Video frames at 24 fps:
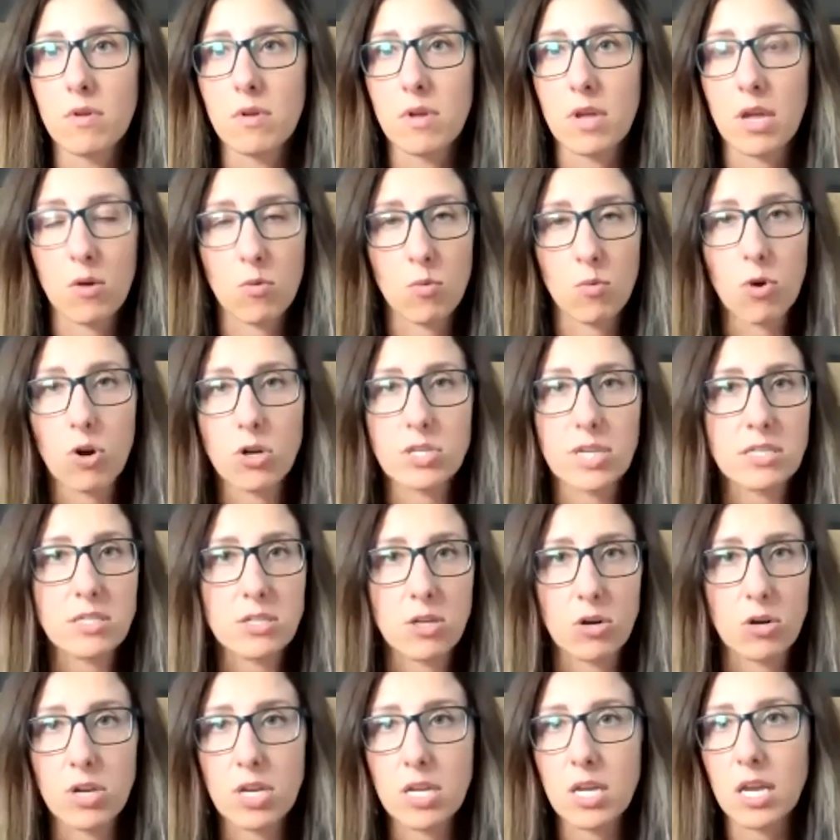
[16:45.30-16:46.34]
It worked. I
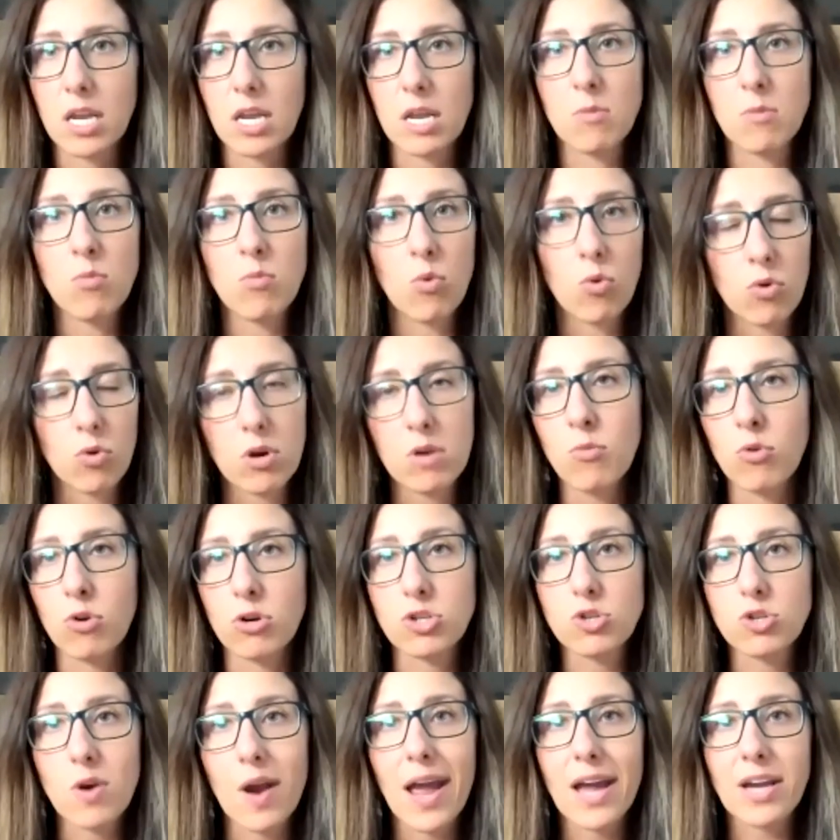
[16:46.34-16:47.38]
started getting more and more
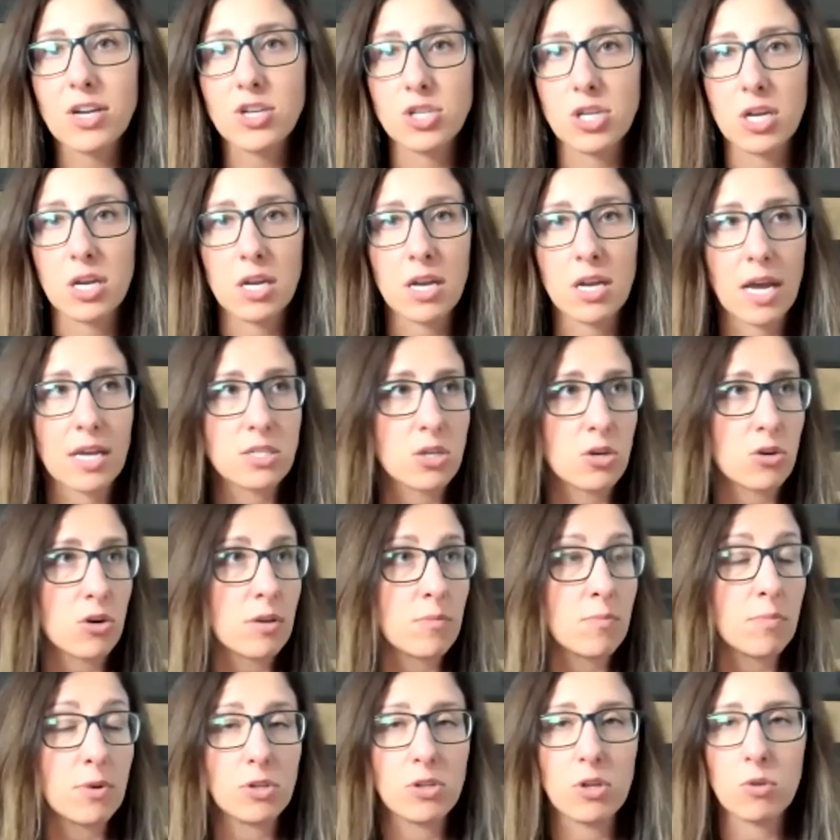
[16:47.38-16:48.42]
traction. I
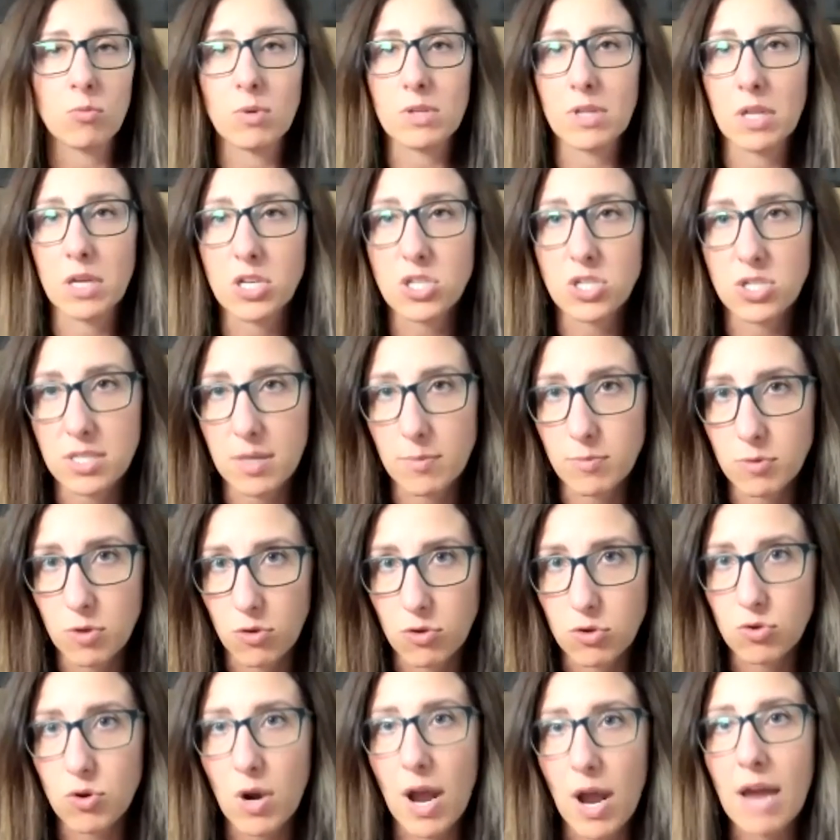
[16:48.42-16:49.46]
started building relationships
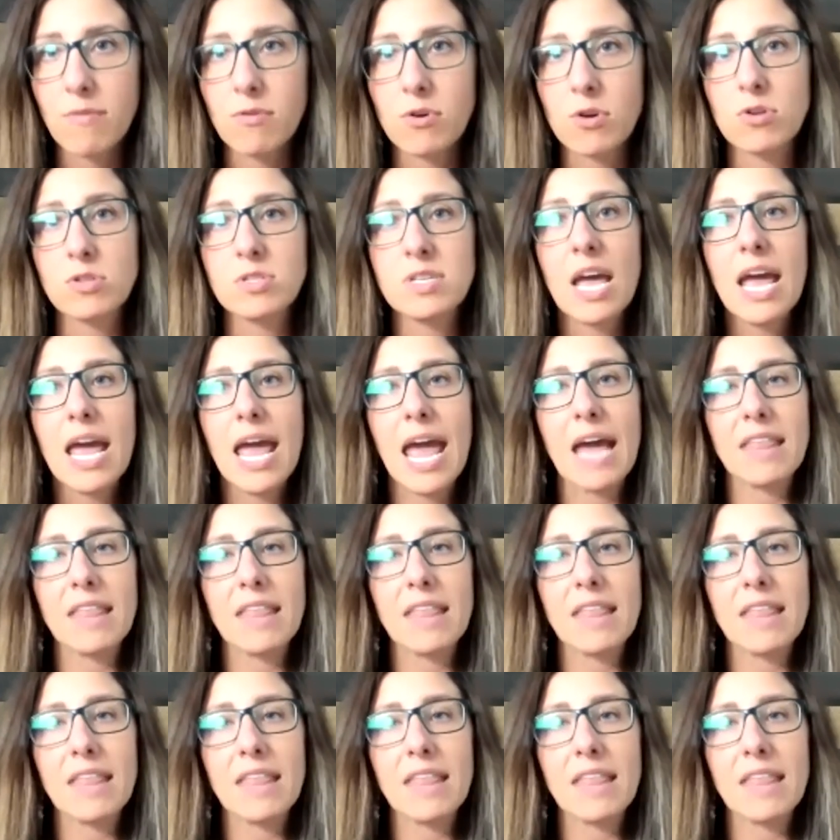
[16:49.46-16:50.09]
with drivers.